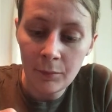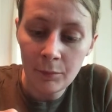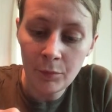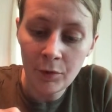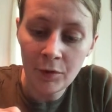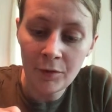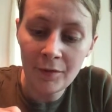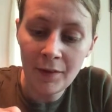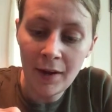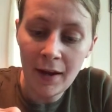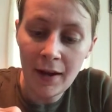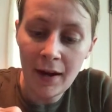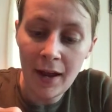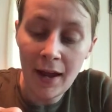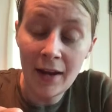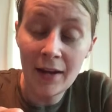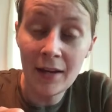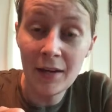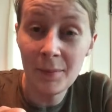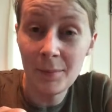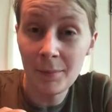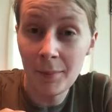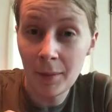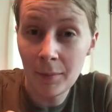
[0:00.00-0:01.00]
prevent
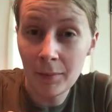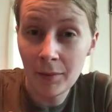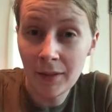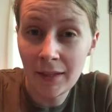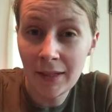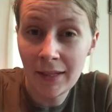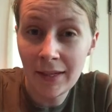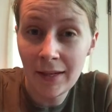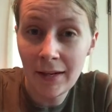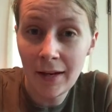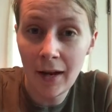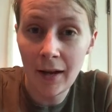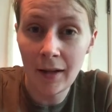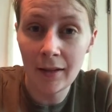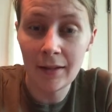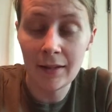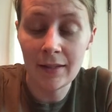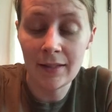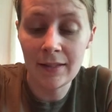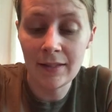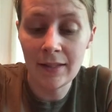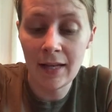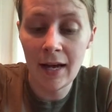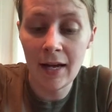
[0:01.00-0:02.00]
any bubbling on
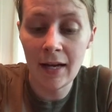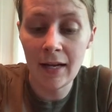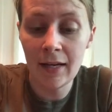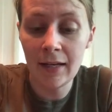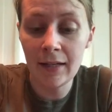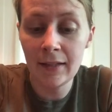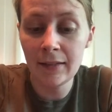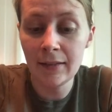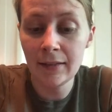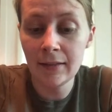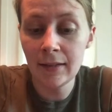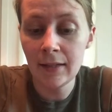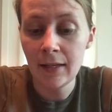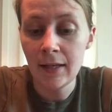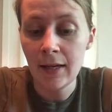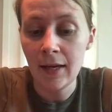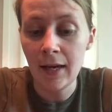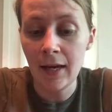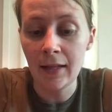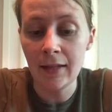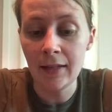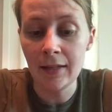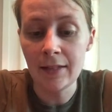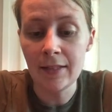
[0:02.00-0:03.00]
the sides
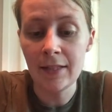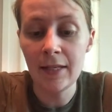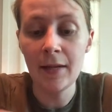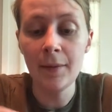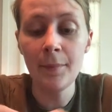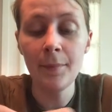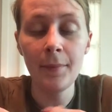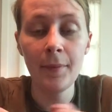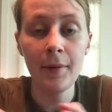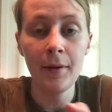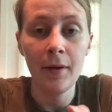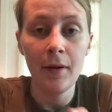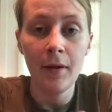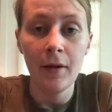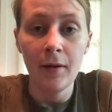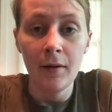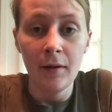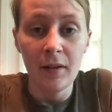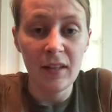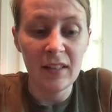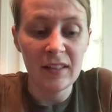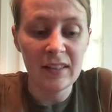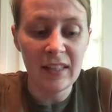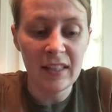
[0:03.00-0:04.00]
and the tip,
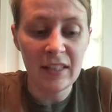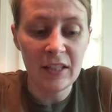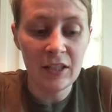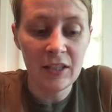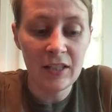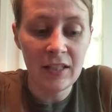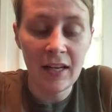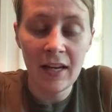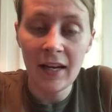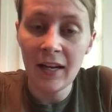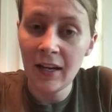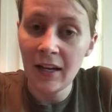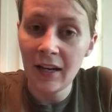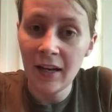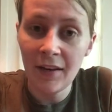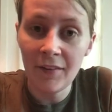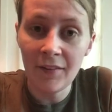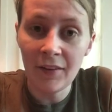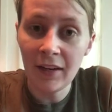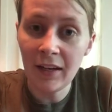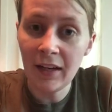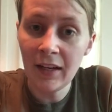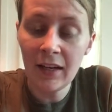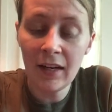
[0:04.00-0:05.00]
because I just have
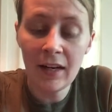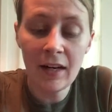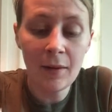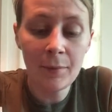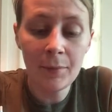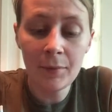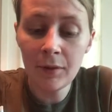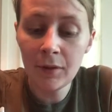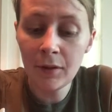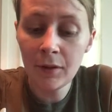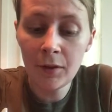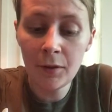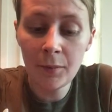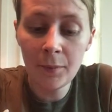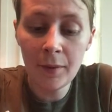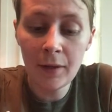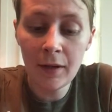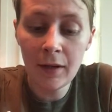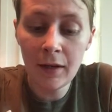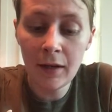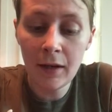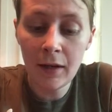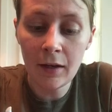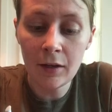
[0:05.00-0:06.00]
it heated up a little
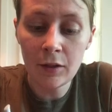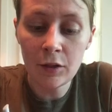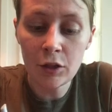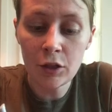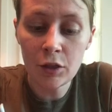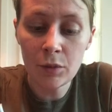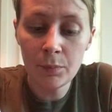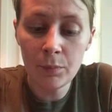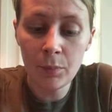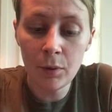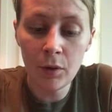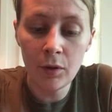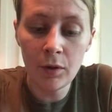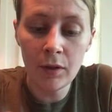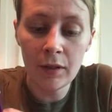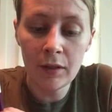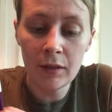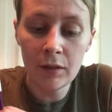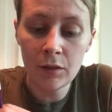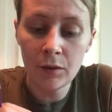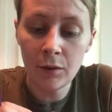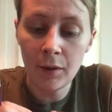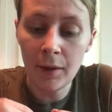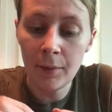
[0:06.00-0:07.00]
bit and just pull
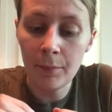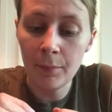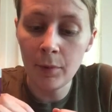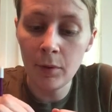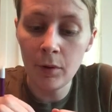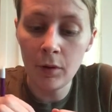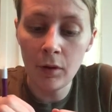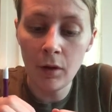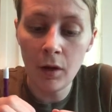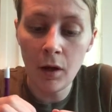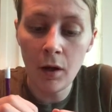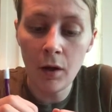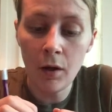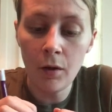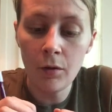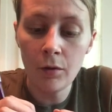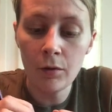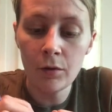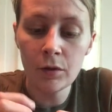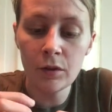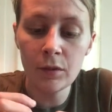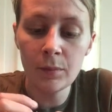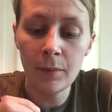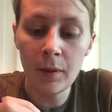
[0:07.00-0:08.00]
it, so I pull all
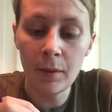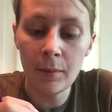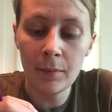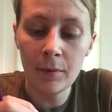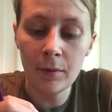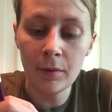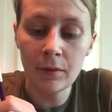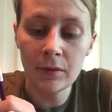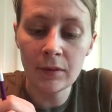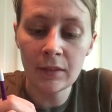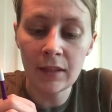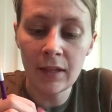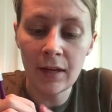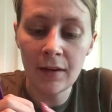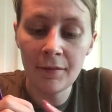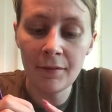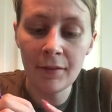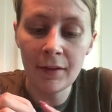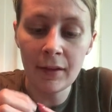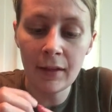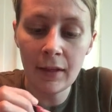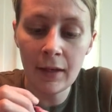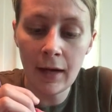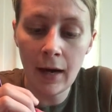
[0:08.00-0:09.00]
those bubbles and
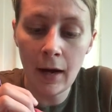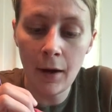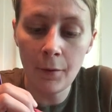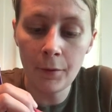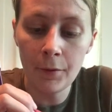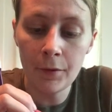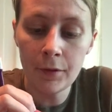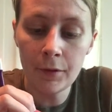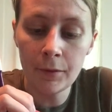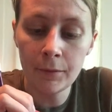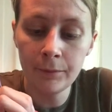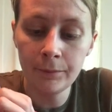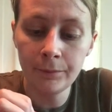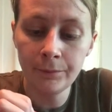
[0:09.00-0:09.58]
everything out.